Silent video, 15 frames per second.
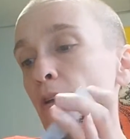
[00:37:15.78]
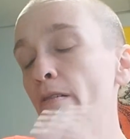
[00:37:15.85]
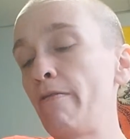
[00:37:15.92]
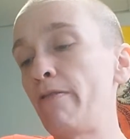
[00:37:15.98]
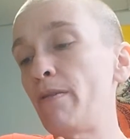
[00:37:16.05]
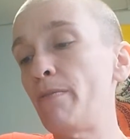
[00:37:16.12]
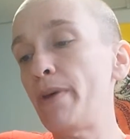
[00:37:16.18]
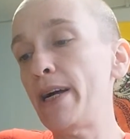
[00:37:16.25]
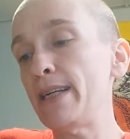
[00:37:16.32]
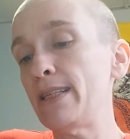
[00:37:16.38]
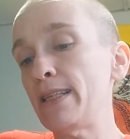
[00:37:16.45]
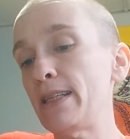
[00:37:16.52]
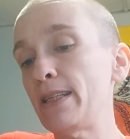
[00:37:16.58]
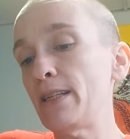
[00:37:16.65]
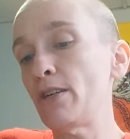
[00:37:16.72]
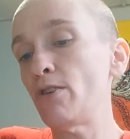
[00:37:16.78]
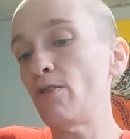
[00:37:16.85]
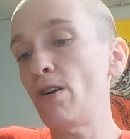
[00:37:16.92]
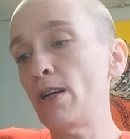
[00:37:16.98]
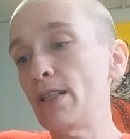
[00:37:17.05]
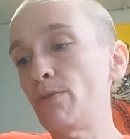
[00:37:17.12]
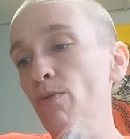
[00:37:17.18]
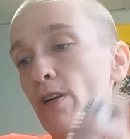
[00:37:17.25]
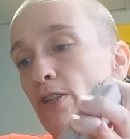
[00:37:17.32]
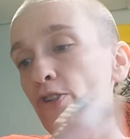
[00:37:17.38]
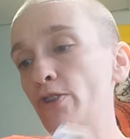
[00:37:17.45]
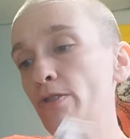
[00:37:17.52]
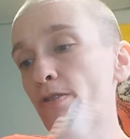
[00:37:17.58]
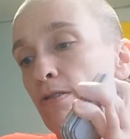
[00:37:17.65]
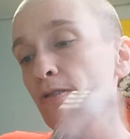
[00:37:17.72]
for Pisces and cross
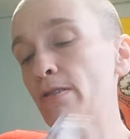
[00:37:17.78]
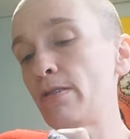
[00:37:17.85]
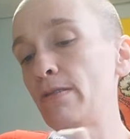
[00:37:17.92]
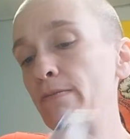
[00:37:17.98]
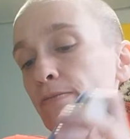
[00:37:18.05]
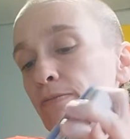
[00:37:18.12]
watchers.